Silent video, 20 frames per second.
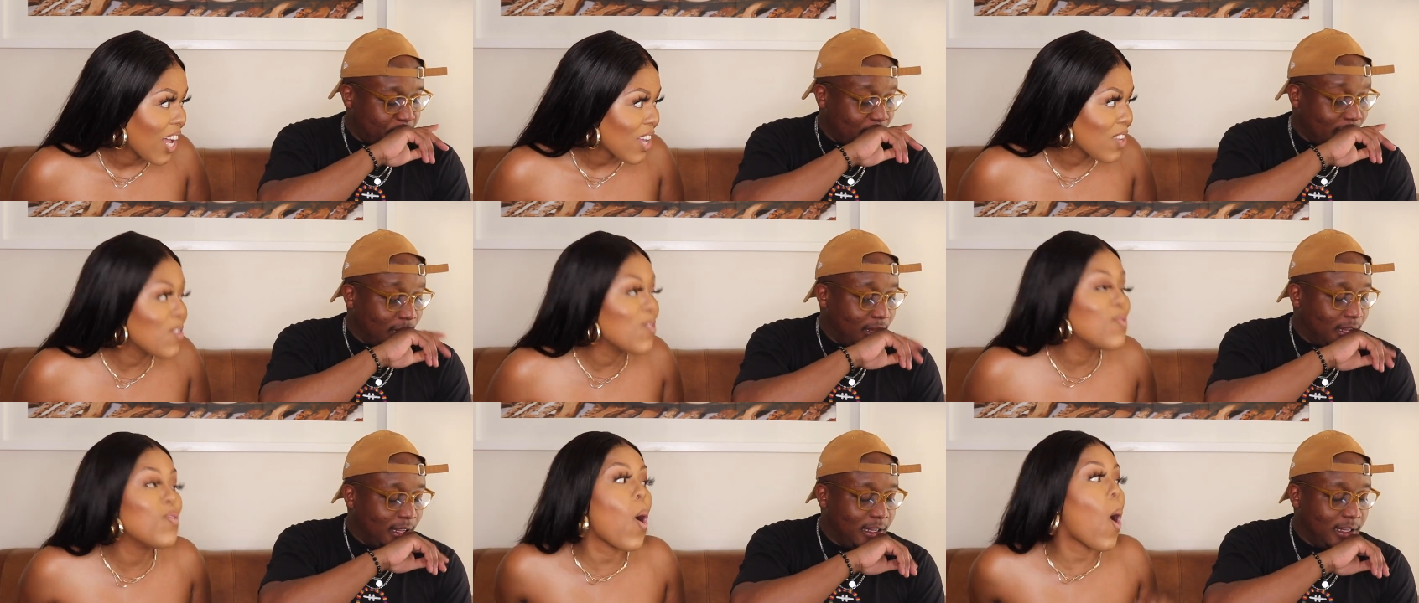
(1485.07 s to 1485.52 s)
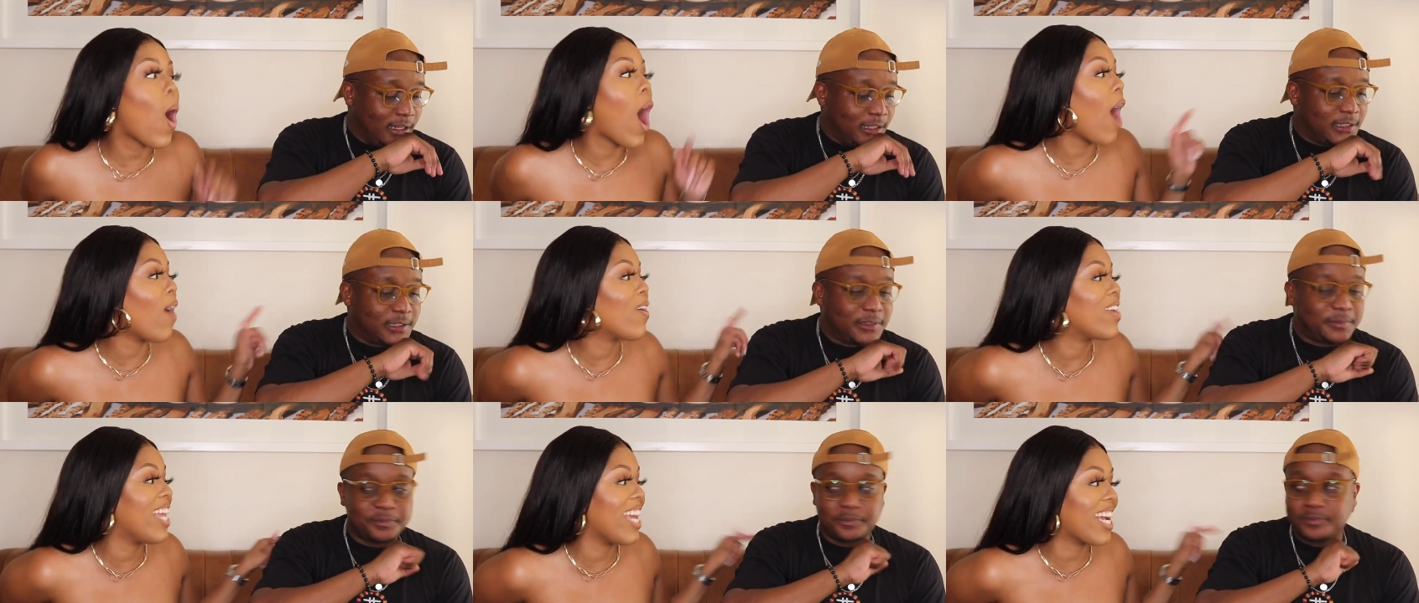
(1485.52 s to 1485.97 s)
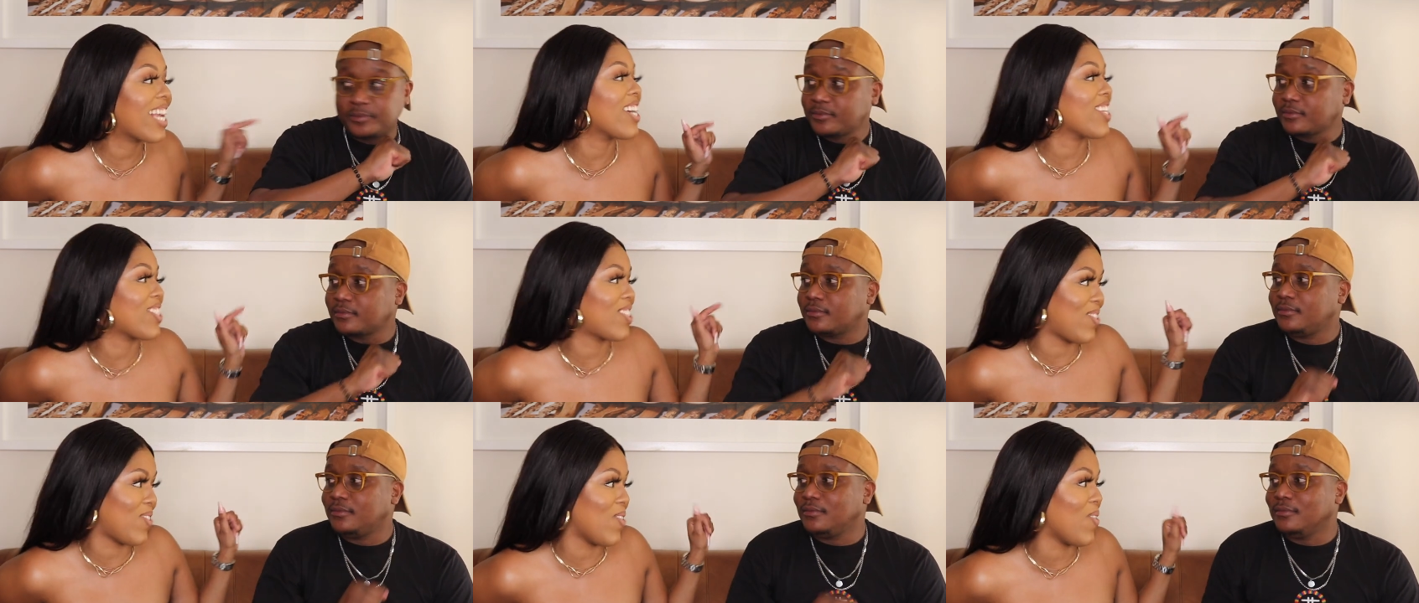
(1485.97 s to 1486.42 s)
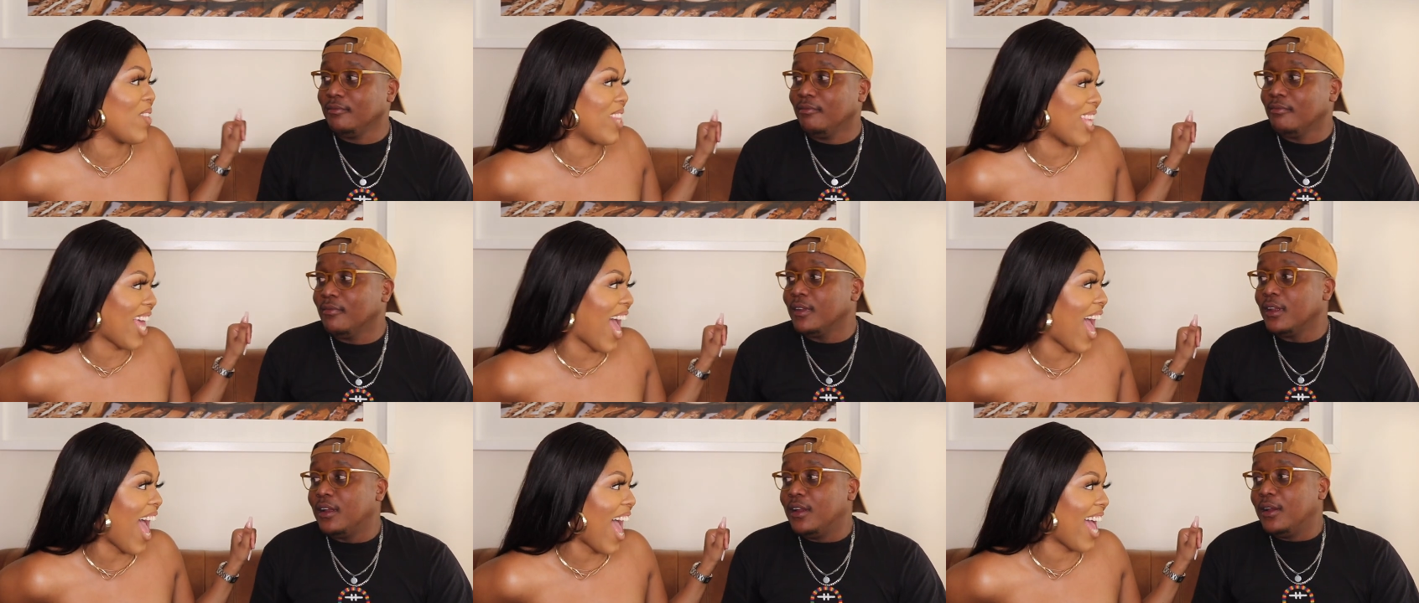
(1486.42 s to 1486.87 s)
Speaker 1: You know how niggas do
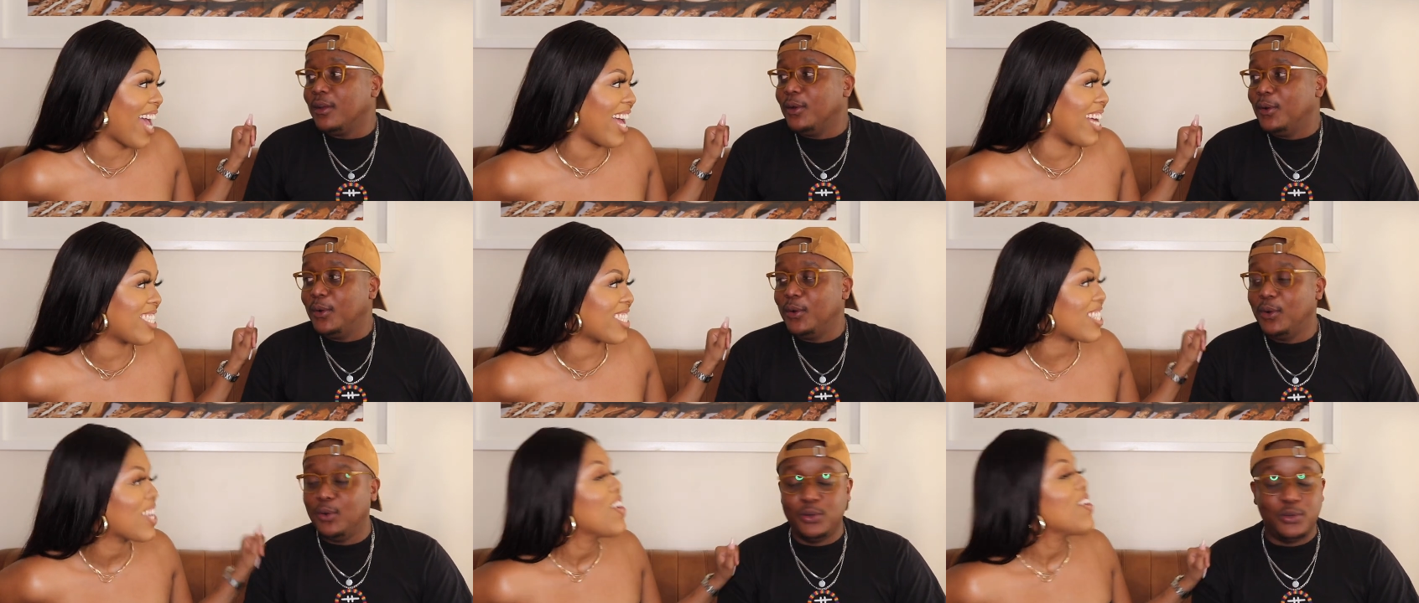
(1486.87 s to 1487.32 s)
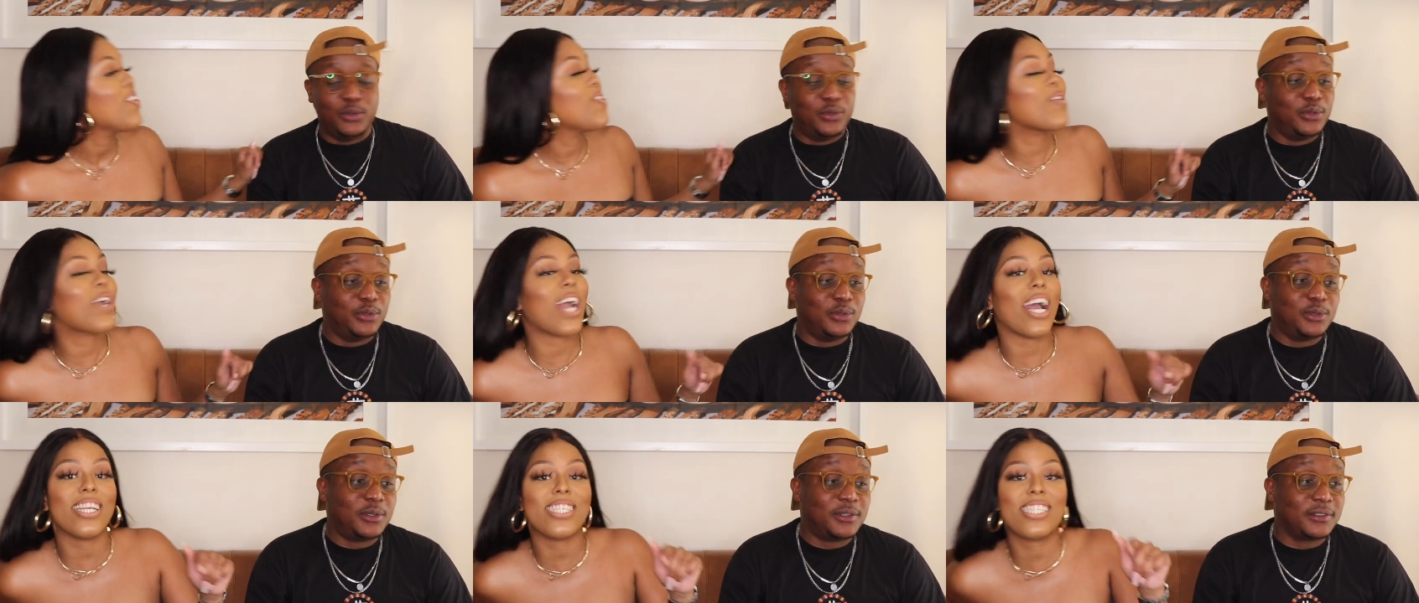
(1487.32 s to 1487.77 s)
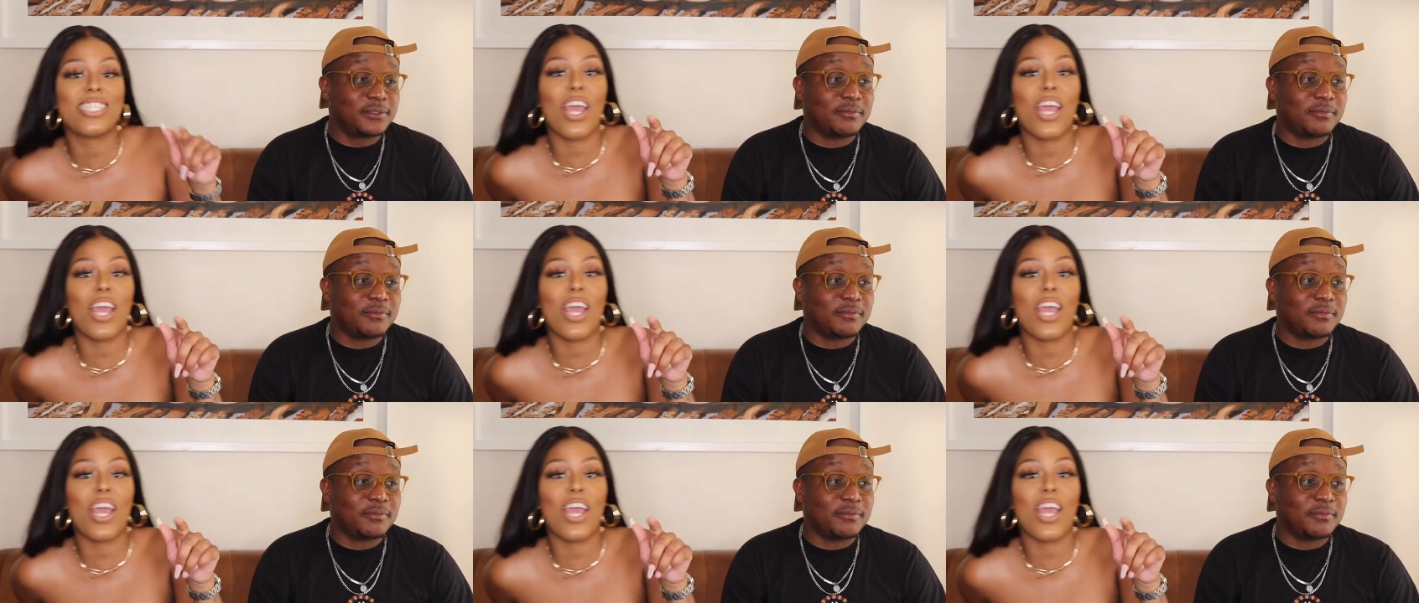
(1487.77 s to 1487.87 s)
that you guys